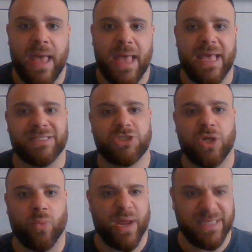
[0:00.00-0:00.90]
It's
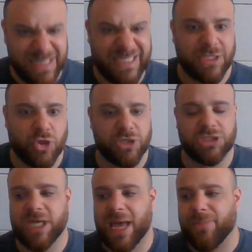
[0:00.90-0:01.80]
where he sits on the
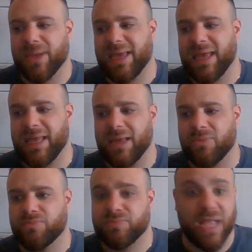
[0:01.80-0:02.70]
jab.
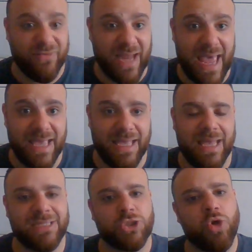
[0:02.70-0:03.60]
David Haye.
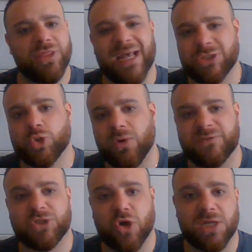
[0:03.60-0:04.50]
It's not that sort of
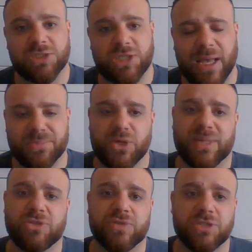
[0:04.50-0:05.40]
shotgun jab. So
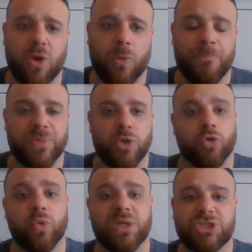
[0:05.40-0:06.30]
as a result, you're
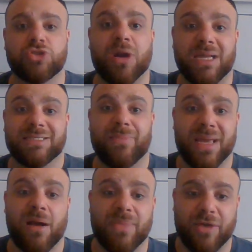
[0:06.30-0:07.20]
always struggling to
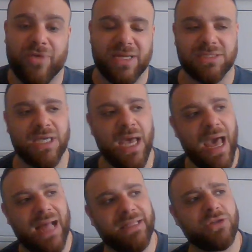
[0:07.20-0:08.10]
make up that range.
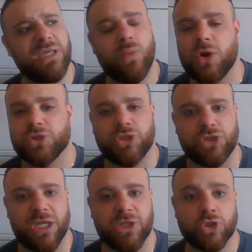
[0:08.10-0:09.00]
And Deontay Wilder is
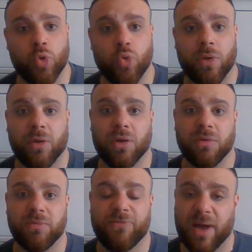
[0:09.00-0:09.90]
usually the taller
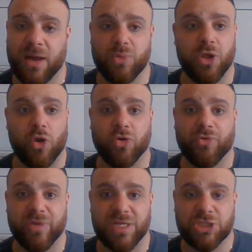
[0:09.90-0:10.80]
fighter with the longer
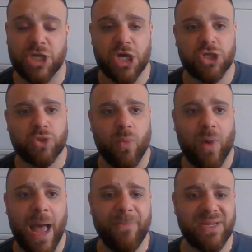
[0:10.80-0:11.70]
reach. So what will
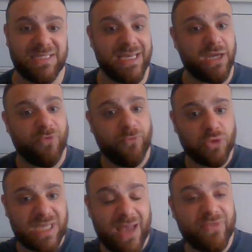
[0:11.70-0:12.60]
happen is he can afford
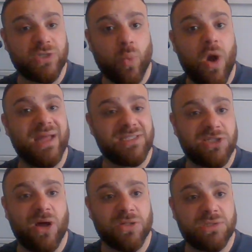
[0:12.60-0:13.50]
to have this wide
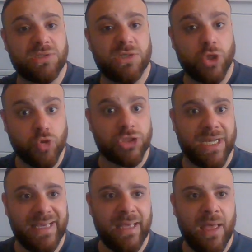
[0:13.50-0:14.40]
stance, usually,